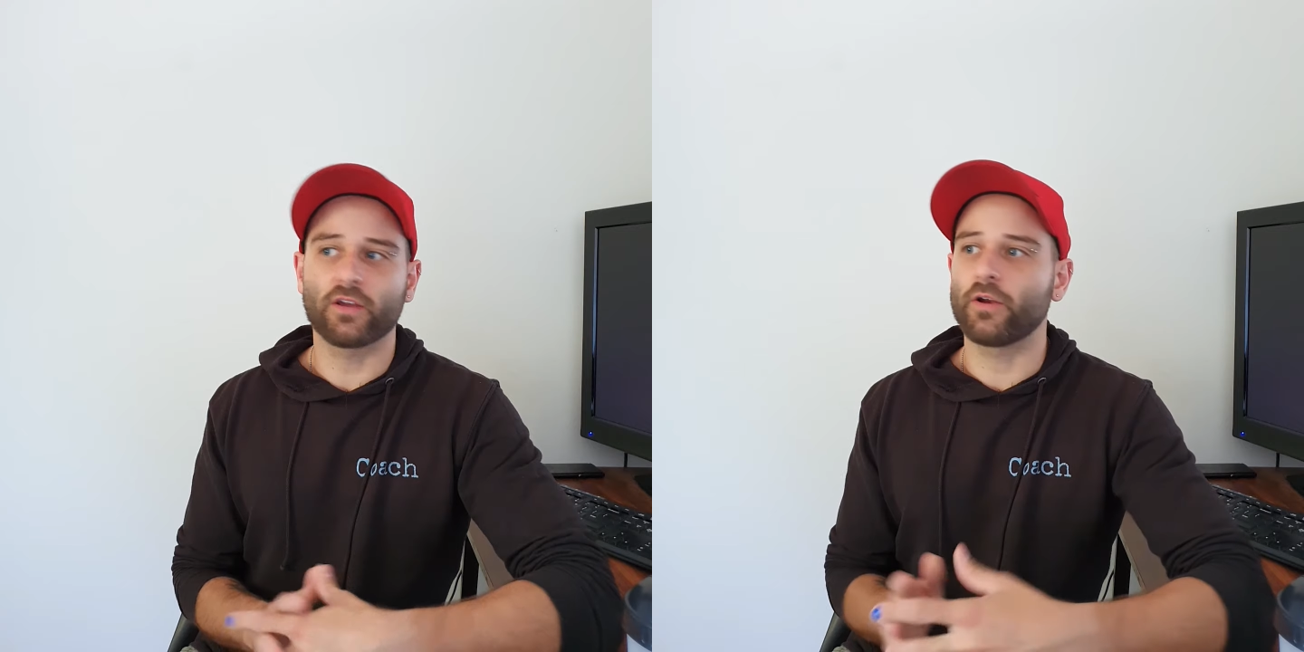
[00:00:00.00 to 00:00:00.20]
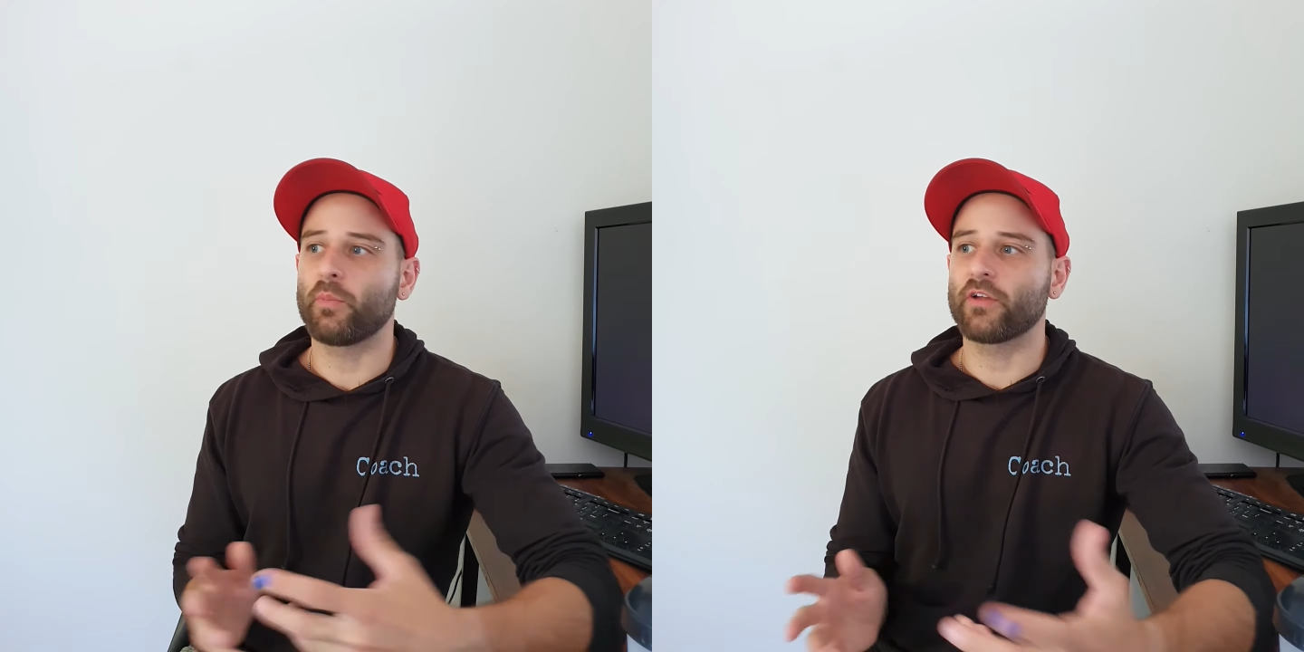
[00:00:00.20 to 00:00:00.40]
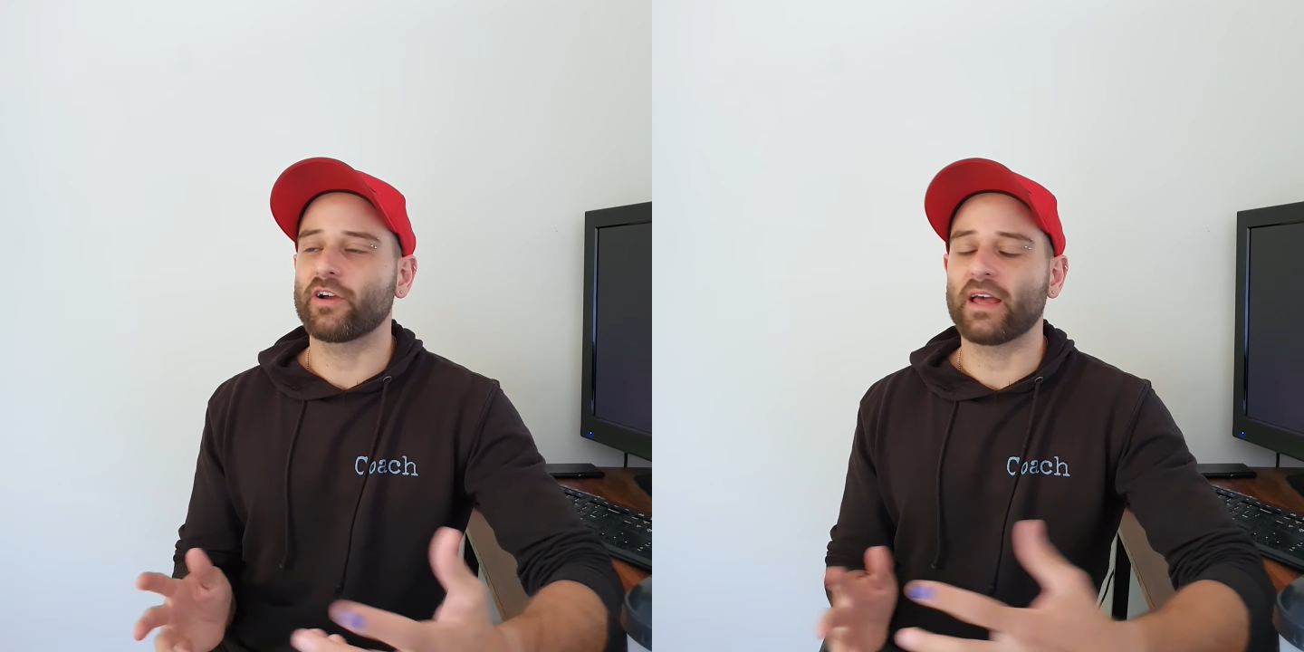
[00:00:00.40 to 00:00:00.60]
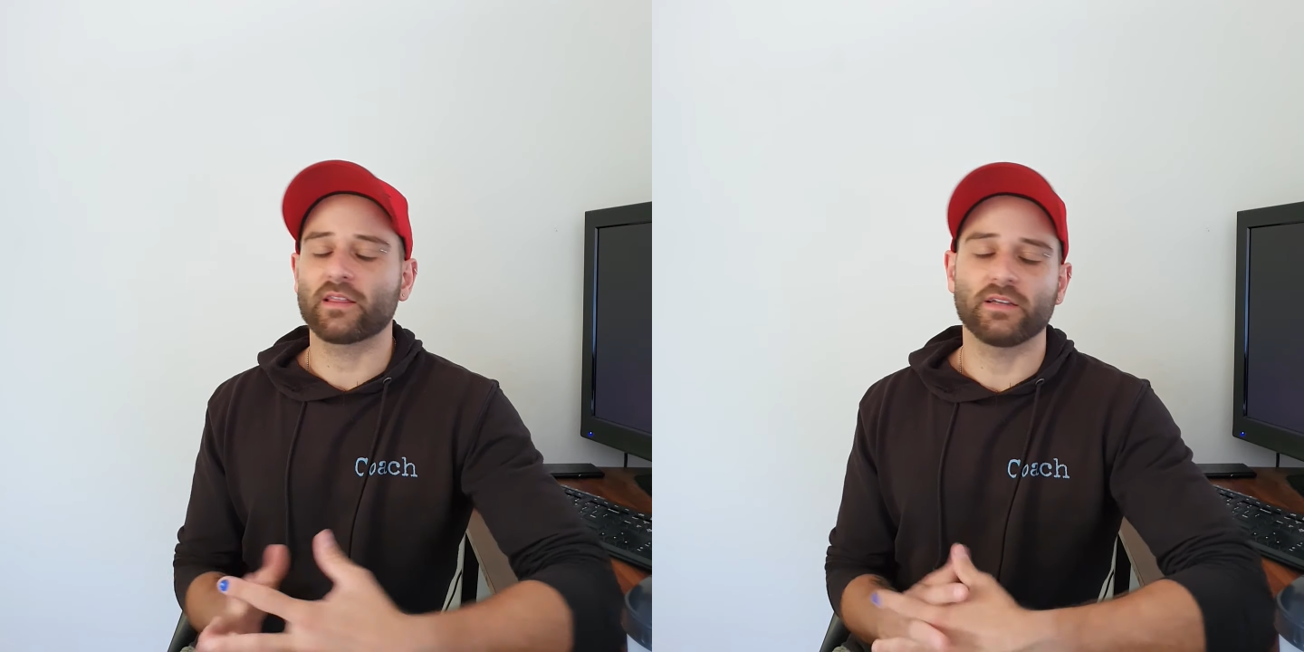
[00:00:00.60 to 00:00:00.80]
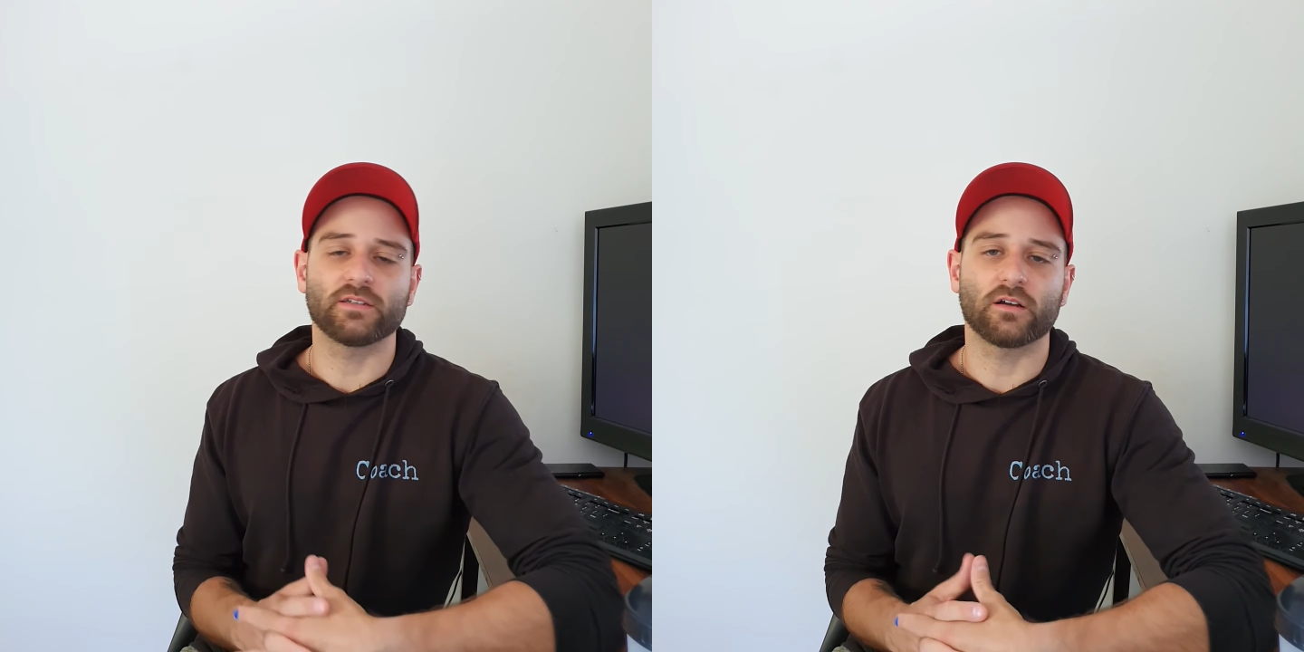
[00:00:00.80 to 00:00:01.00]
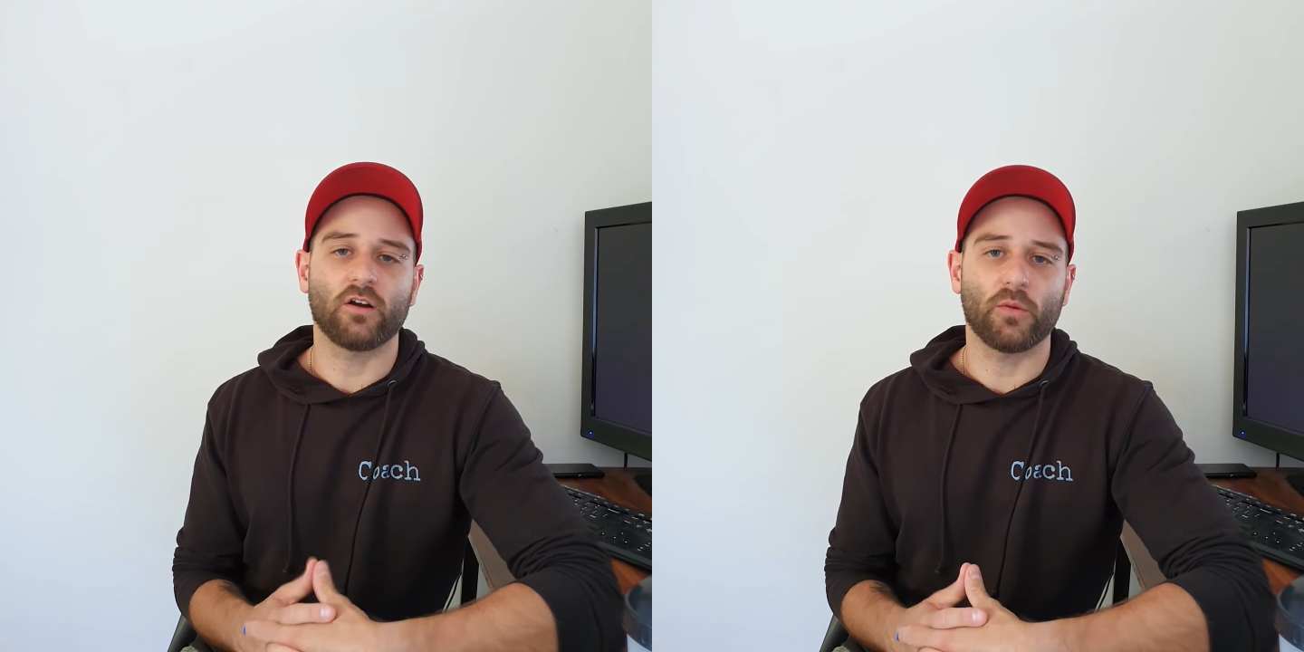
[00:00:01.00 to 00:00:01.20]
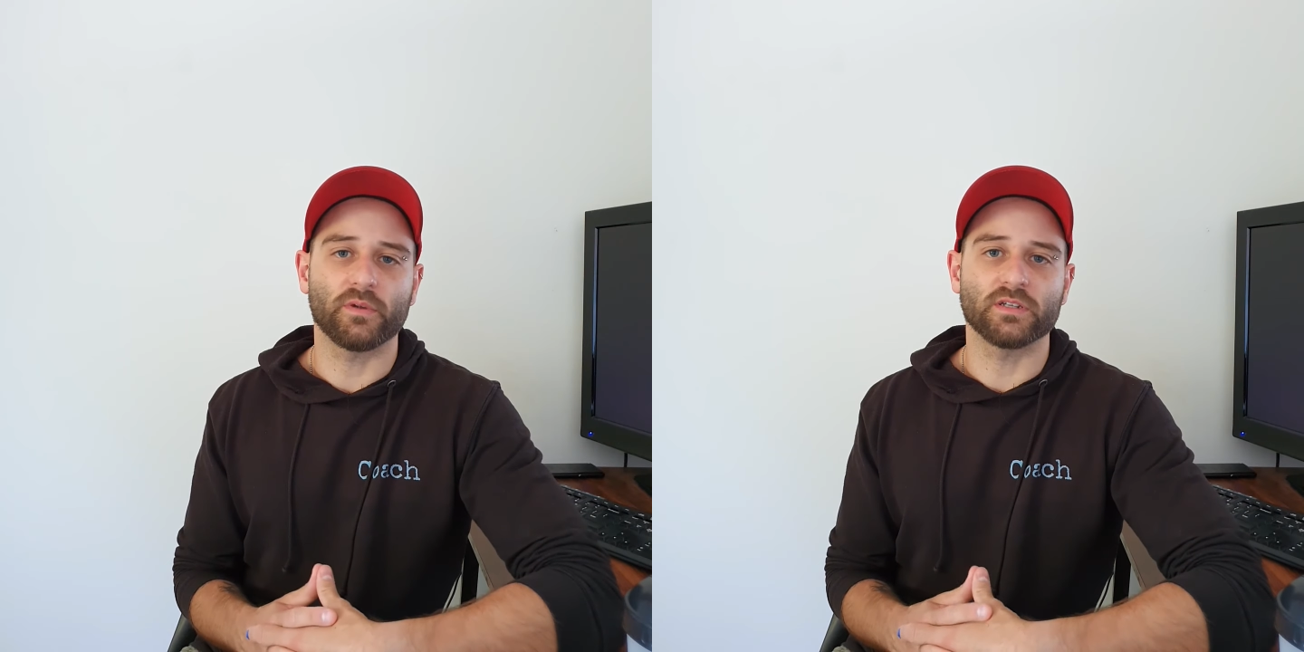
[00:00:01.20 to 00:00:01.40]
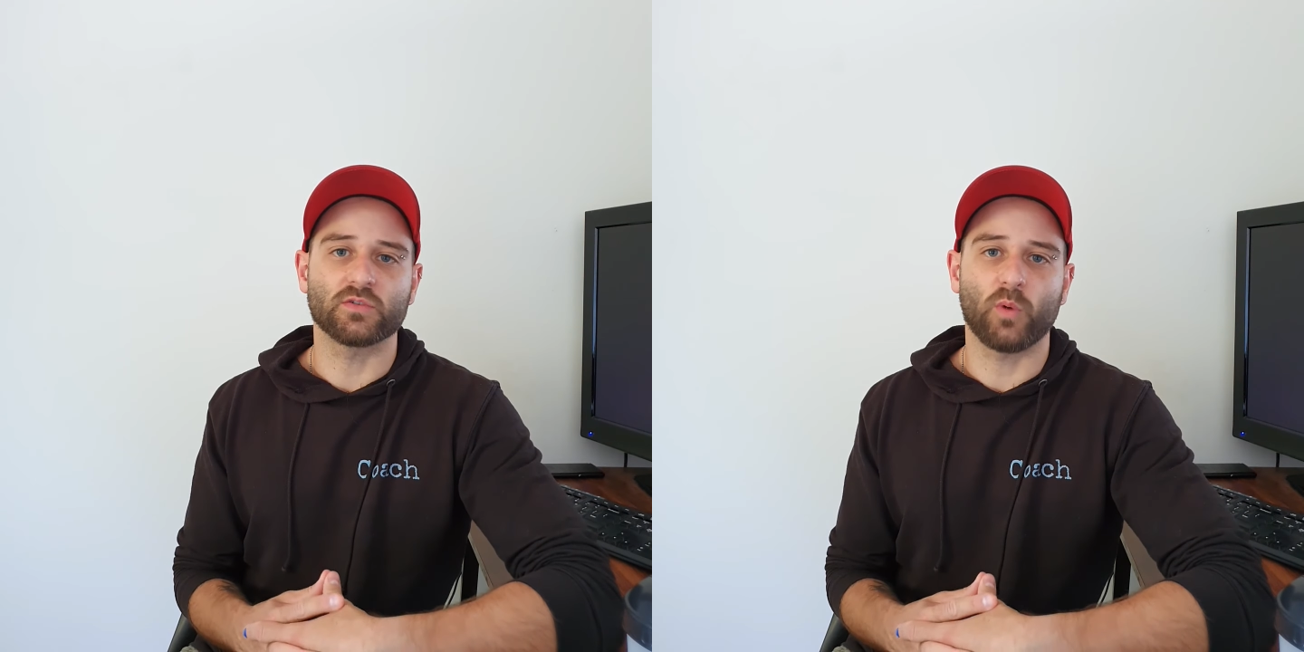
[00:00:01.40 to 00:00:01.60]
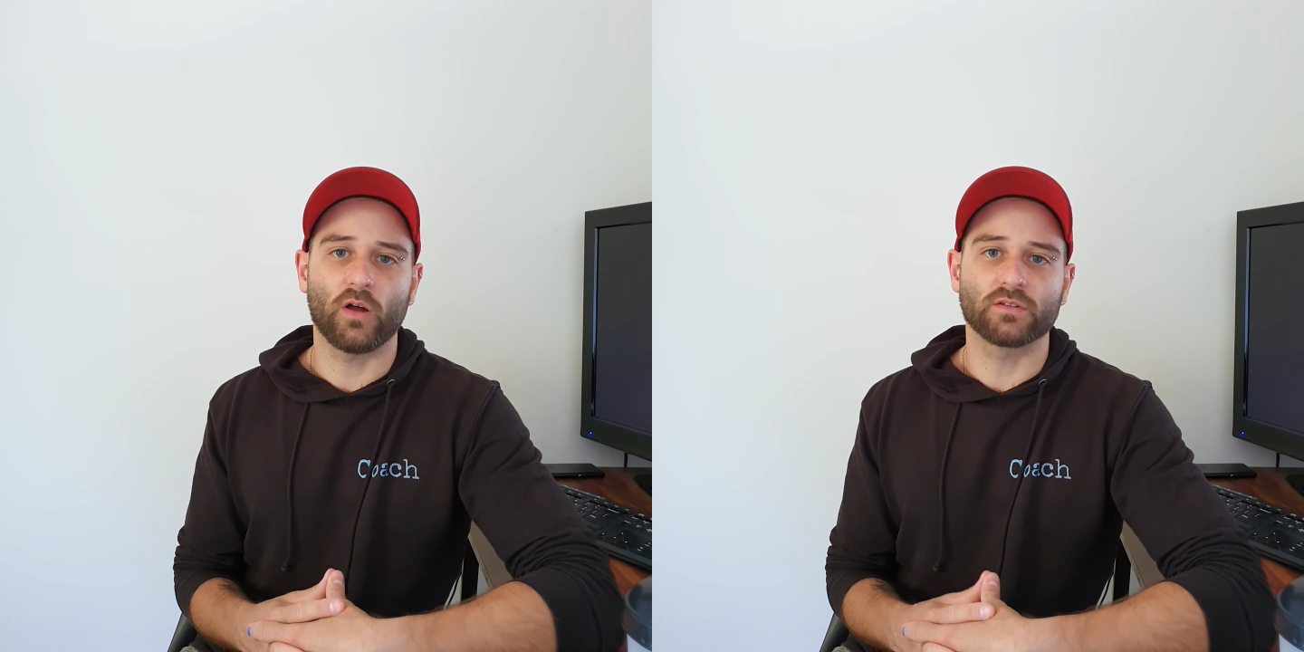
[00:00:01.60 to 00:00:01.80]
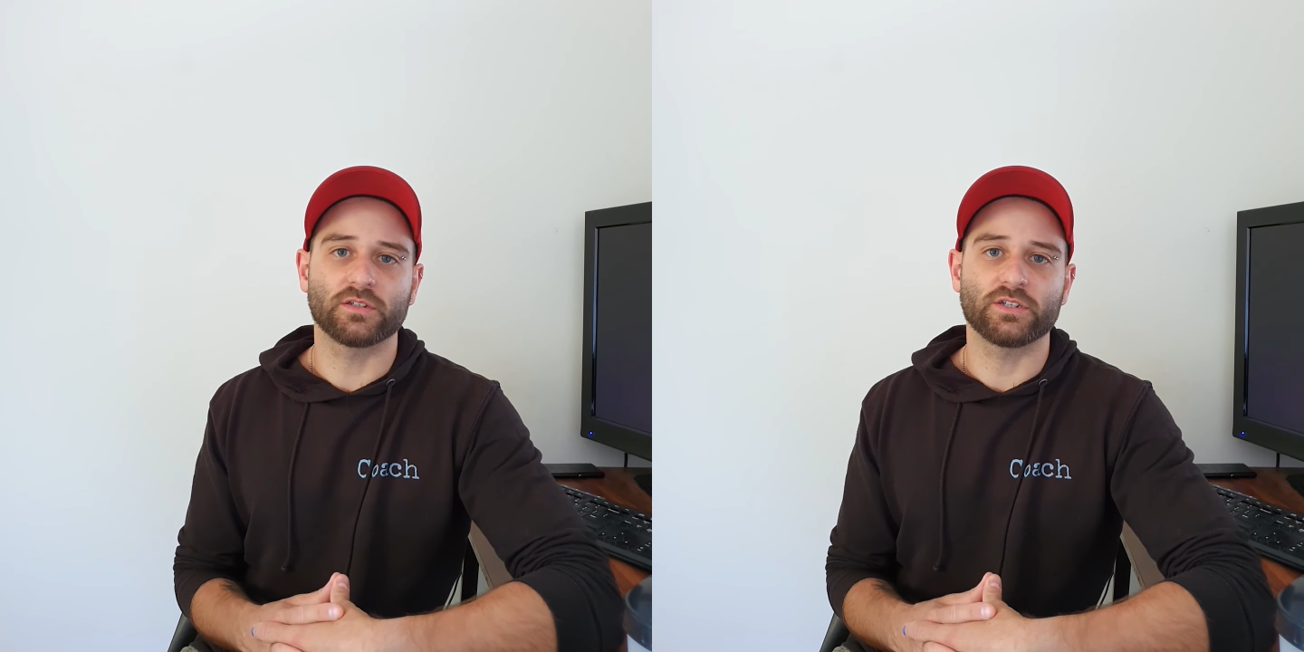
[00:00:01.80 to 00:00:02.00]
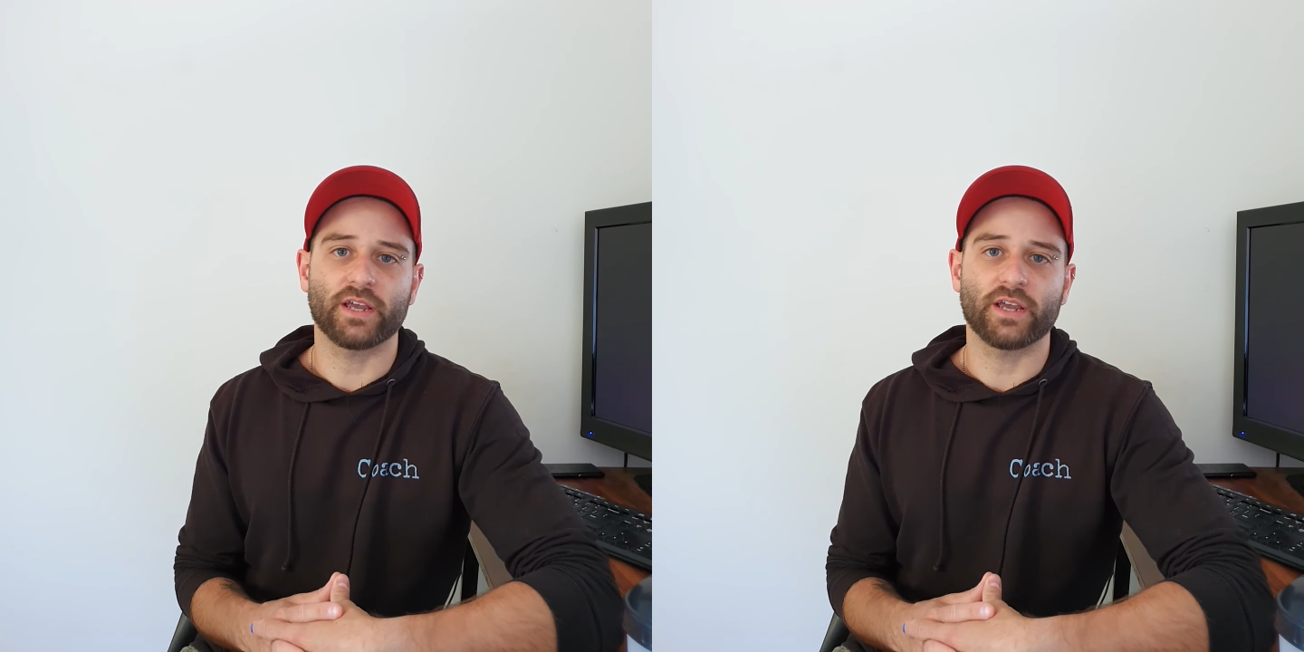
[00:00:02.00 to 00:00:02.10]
go to bodyrockathlete.com as well to